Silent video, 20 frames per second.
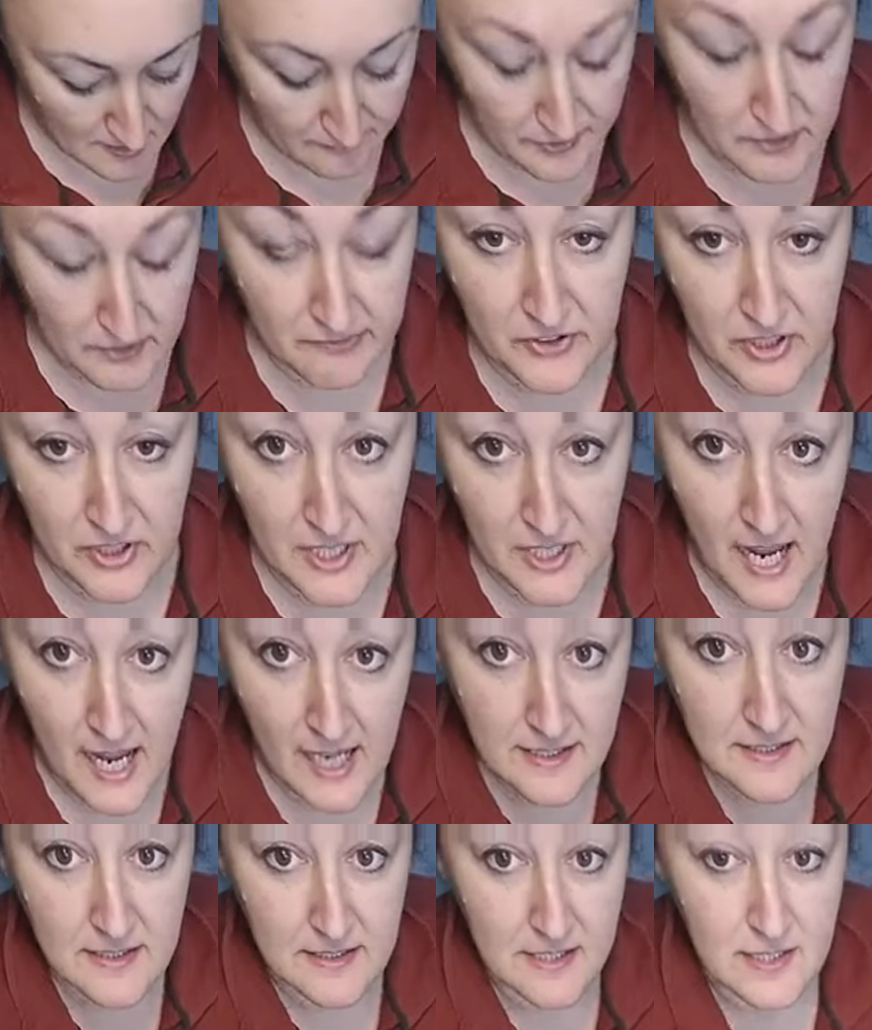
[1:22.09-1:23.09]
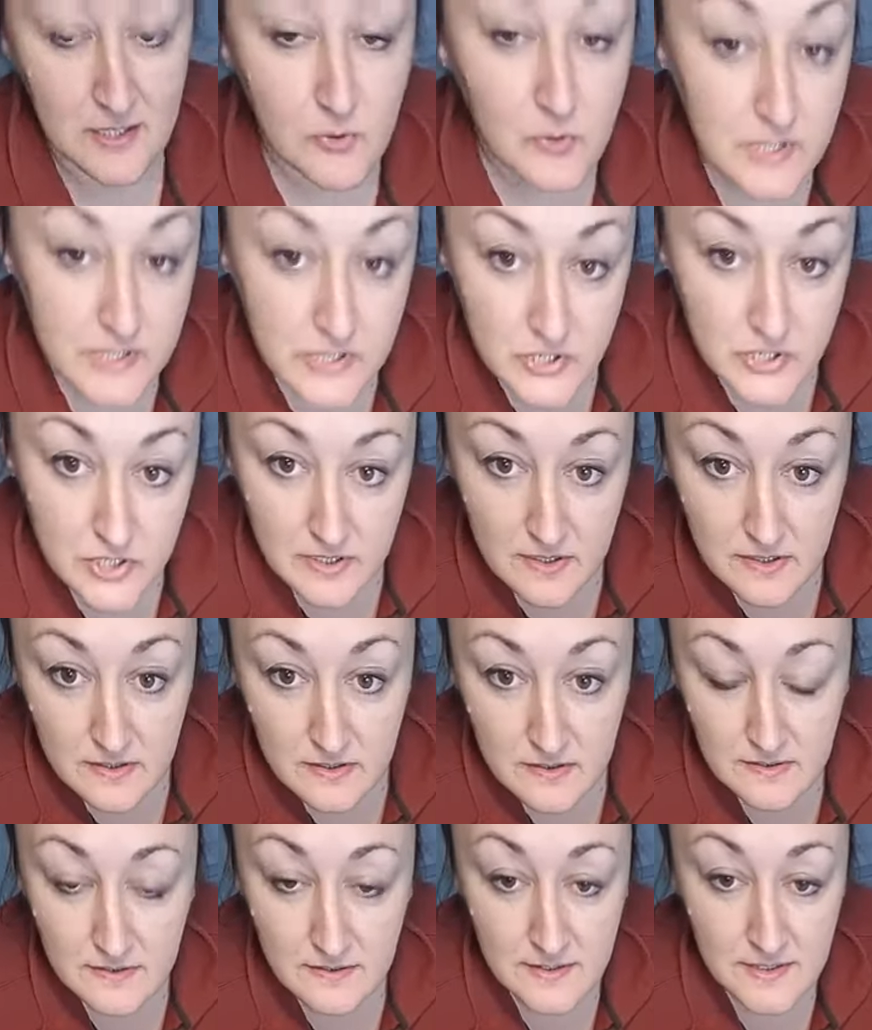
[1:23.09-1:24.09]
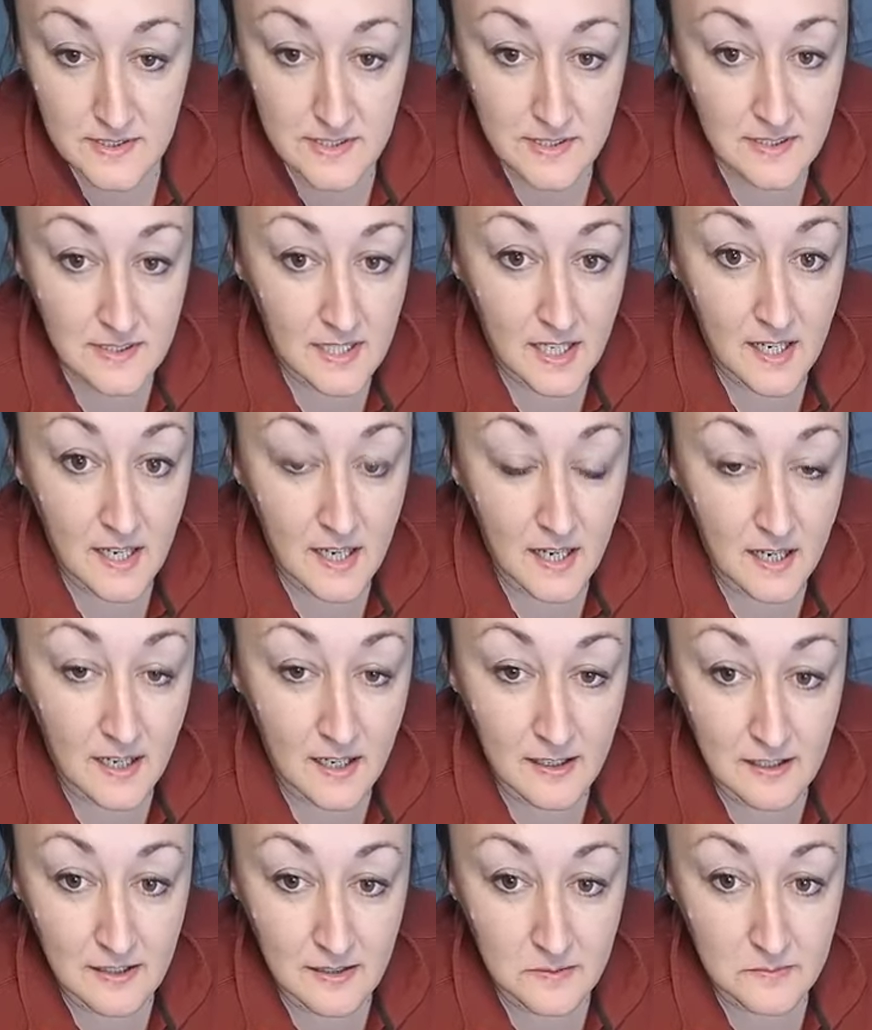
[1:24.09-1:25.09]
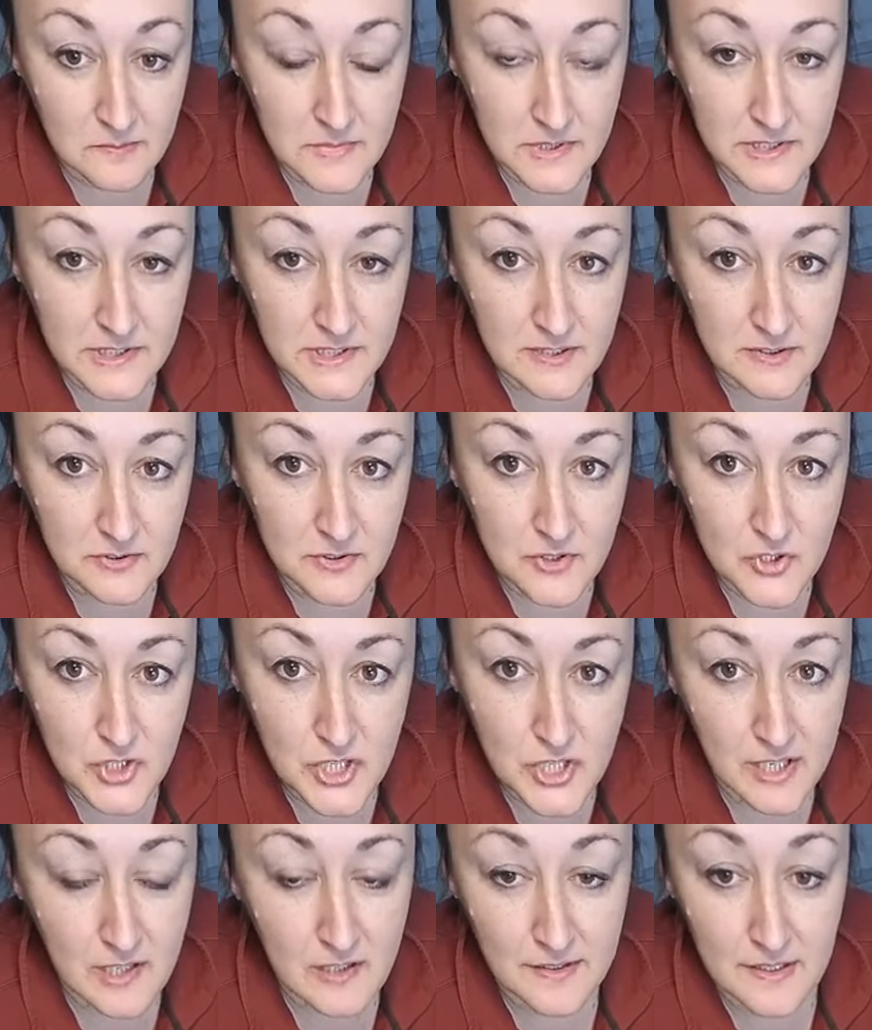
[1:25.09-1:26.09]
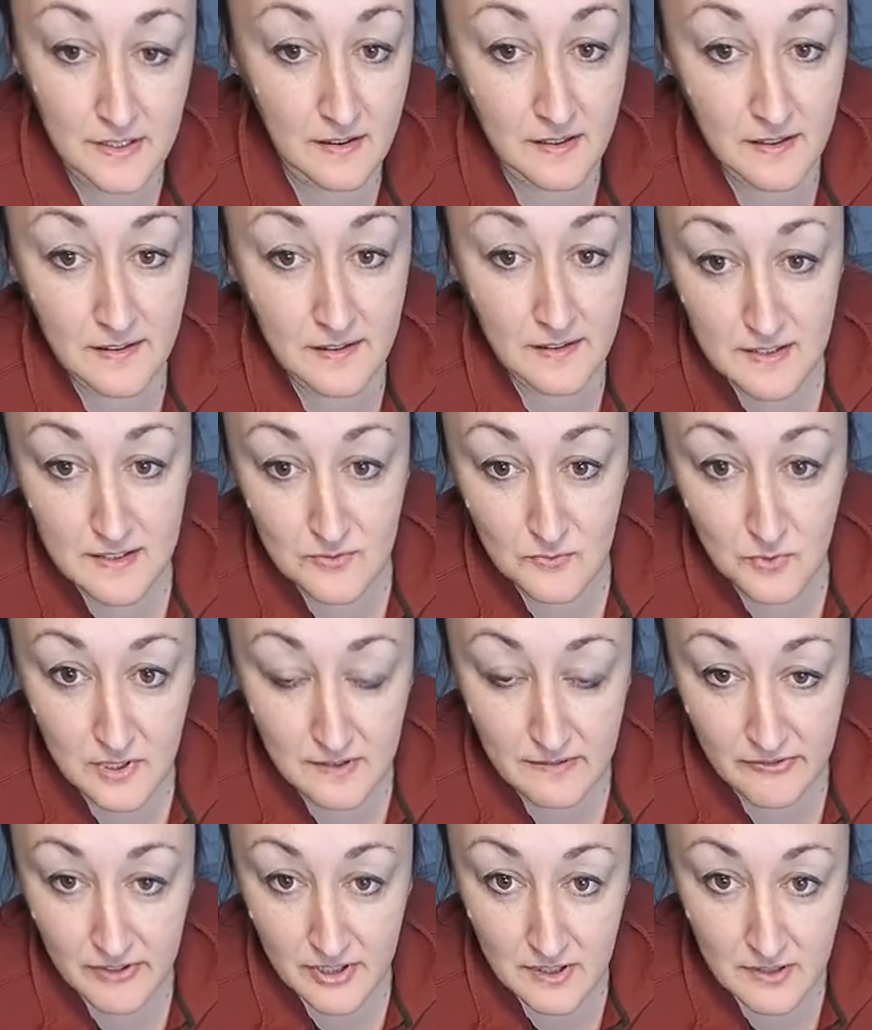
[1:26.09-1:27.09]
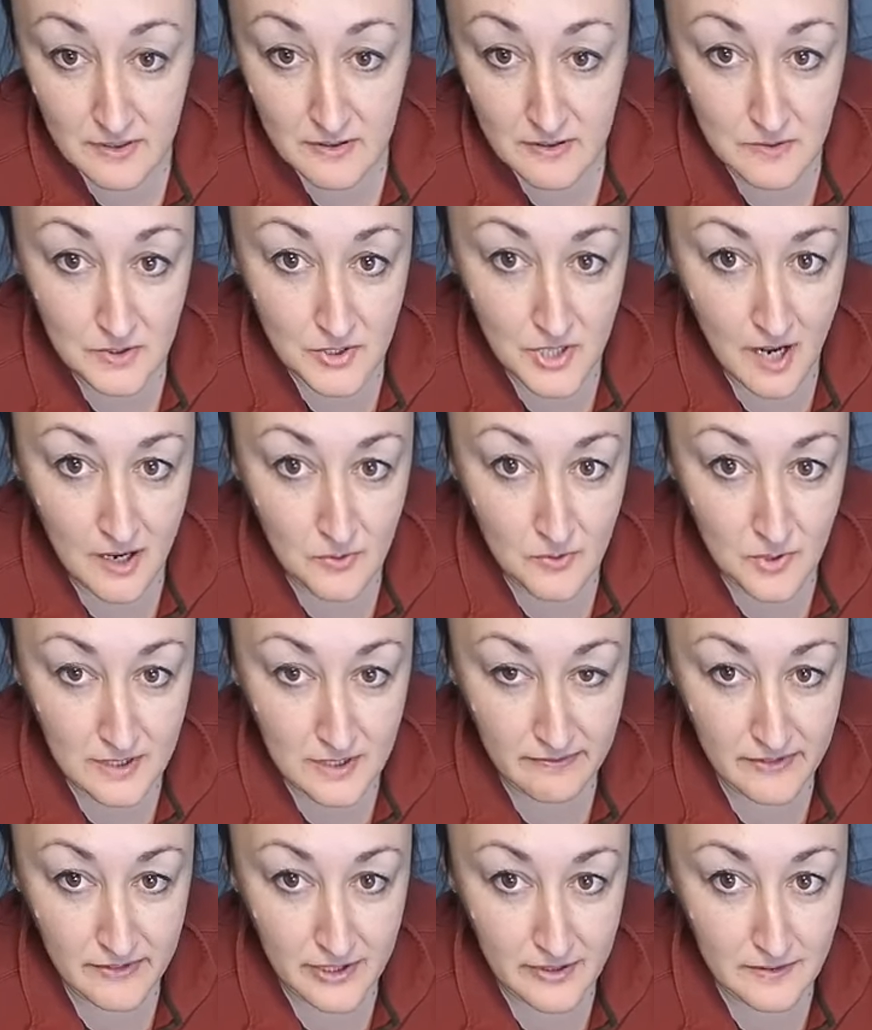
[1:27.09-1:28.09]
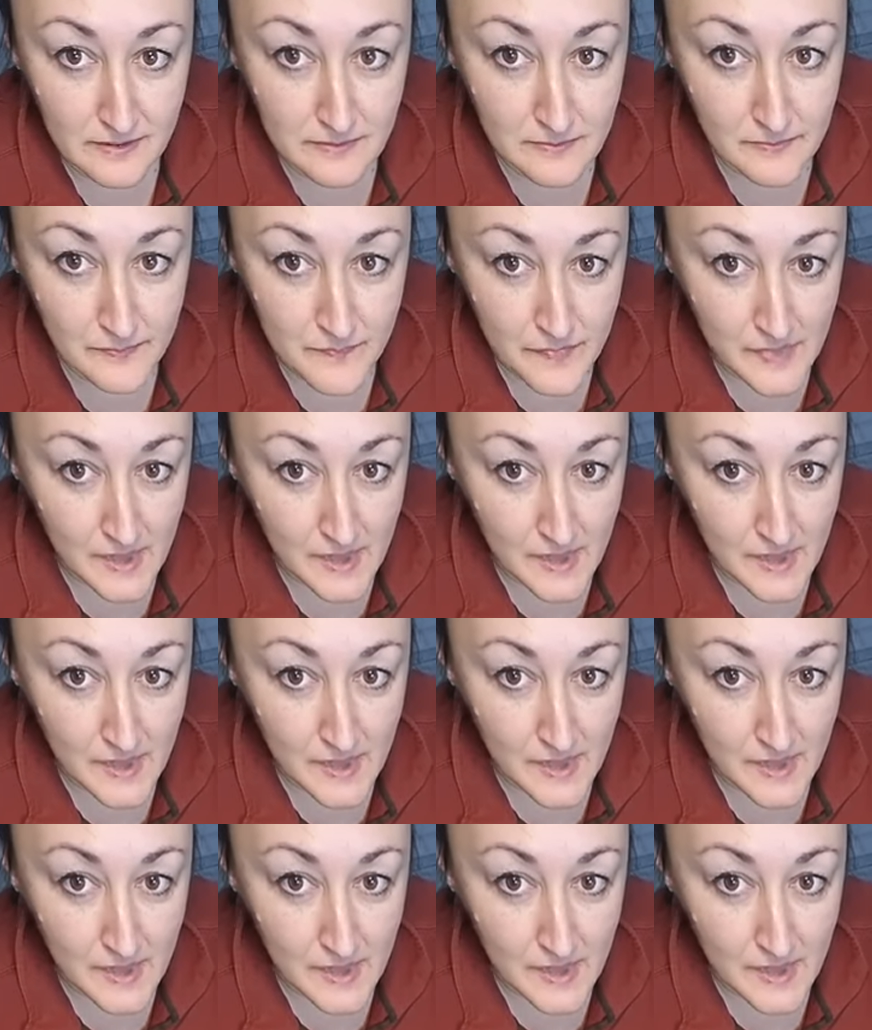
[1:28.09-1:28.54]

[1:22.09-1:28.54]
Feel free to ask any questions or share anything that's worked for you or not worked for you.